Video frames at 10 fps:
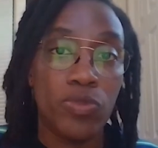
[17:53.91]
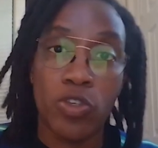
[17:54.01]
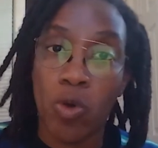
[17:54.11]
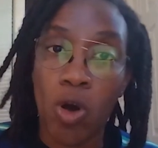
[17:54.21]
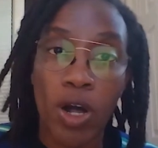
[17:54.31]

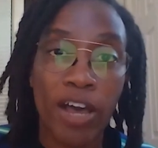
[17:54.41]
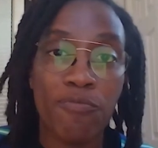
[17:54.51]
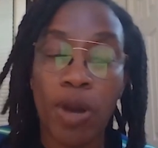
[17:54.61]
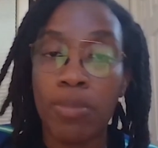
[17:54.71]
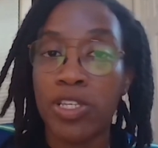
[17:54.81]
You all
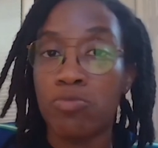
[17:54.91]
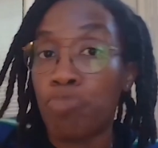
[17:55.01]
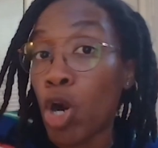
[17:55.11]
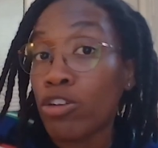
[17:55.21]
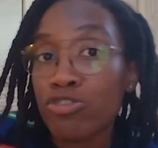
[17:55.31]
have probably
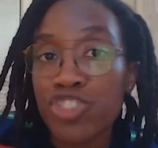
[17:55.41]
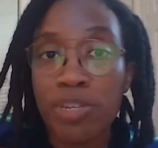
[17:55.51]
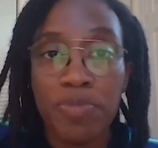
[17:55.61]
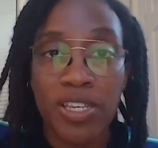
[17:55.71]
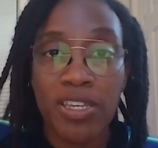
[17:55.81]

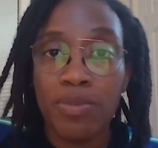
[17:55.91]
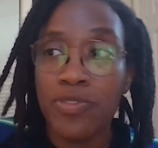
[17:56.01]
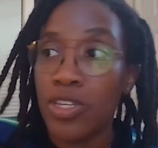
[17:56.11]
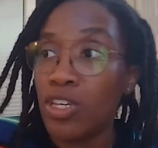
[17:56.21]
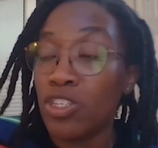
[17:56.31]
partnership teams.